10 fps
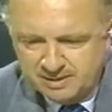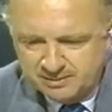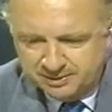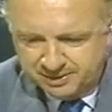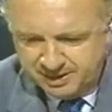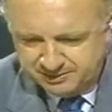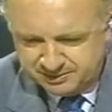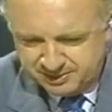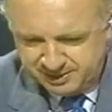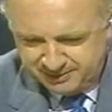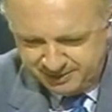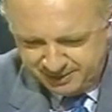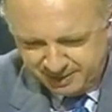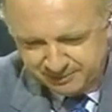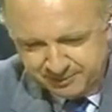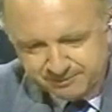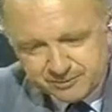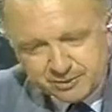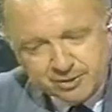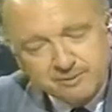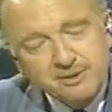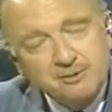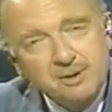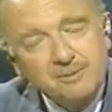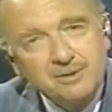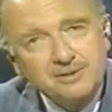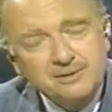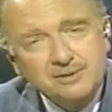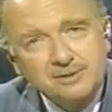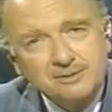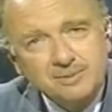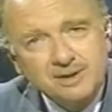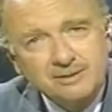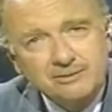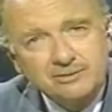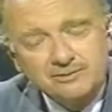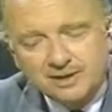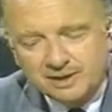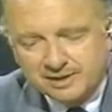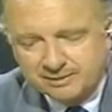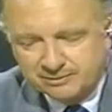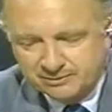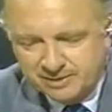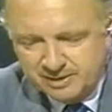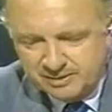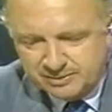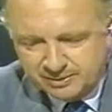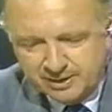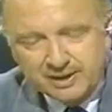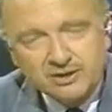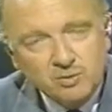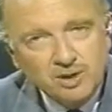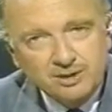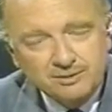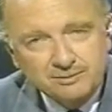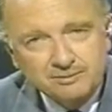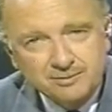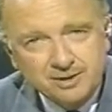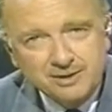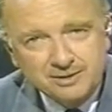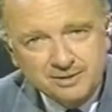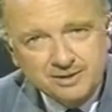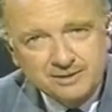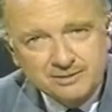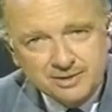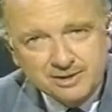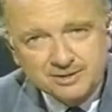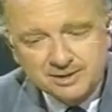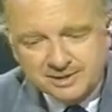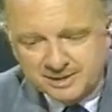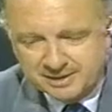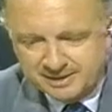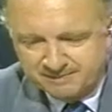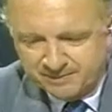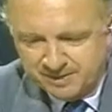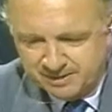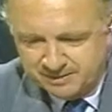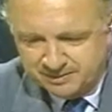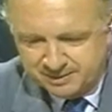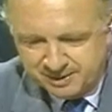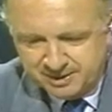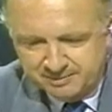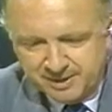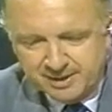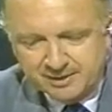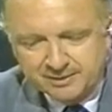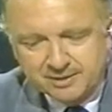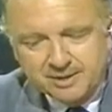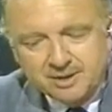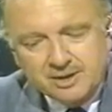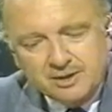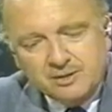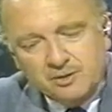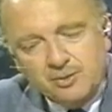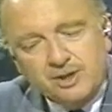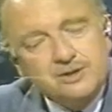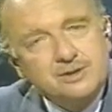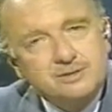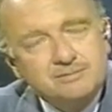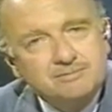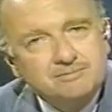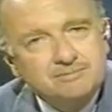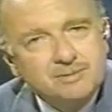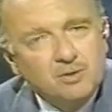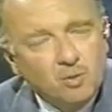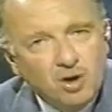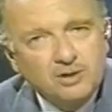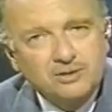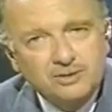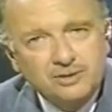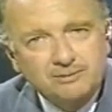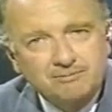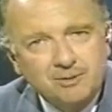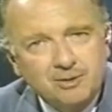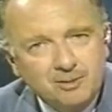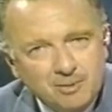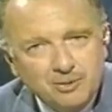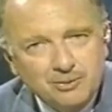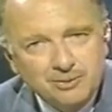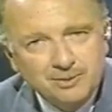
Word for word: The date's now indelible. It's going to be remembered as long as man survives. July 20th, 1969, the day man reached and walked on the moon.